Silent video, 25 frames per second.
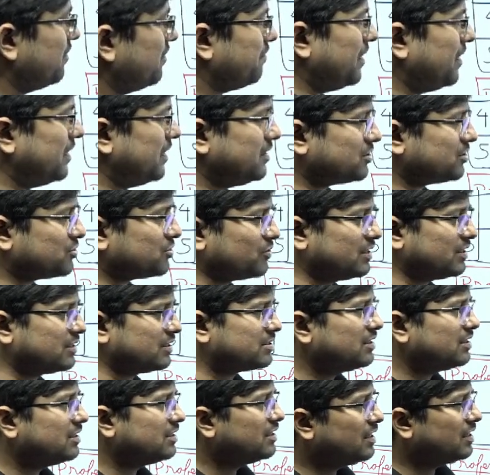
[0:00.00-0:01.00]
my dear
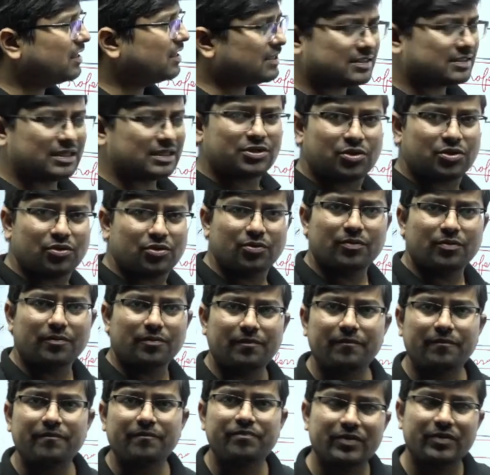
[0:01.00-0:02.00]
students, is it true?
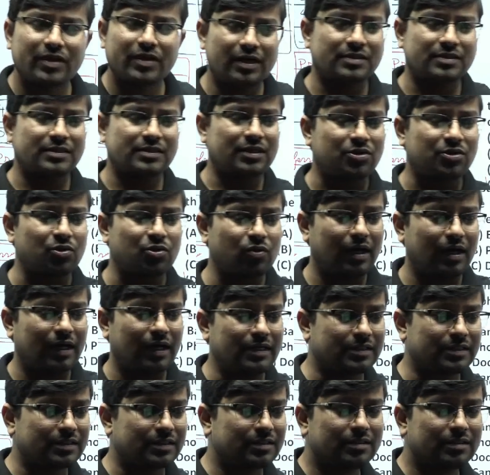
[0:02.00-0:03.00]
Is it true,
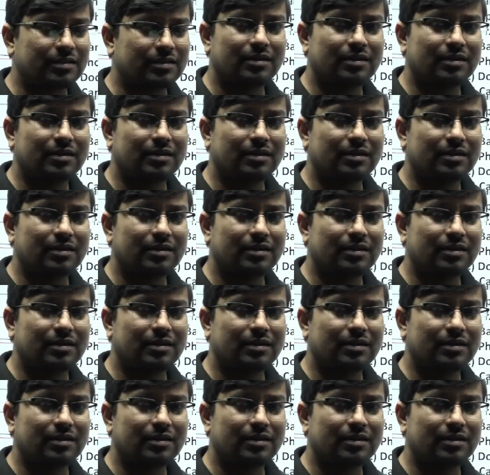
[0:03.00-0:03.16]
guys?